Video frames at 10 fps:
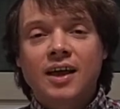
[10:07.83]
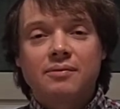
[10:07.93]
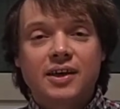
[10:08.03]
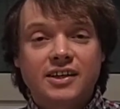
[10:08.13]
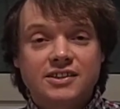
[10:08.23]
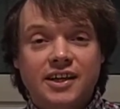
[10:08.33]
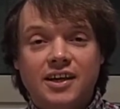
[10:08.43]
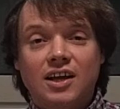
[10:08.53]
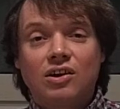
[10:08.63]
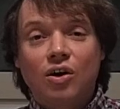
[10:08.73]
And they can take
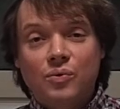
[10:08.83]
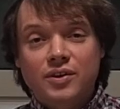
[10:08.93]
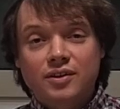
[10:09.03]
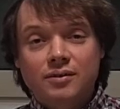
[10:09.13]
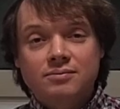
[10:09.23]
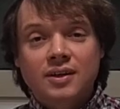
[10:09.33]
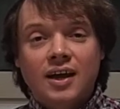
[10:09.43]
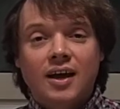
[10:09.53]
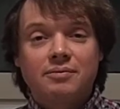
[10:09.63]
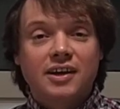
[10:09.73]
it along with them,
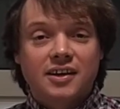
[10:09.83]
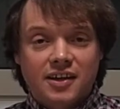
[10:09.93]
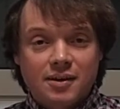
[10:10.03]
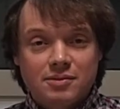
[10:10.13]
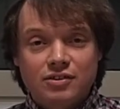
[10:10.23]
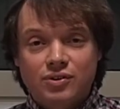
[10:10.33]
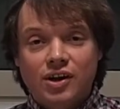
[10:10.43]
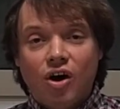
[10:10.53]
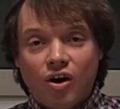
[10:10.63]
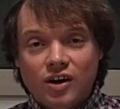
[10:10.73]
and they can keep their drink
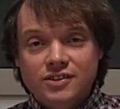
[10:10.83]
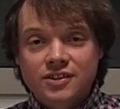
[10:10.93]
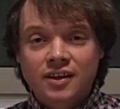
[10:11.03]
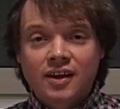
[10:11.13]
hot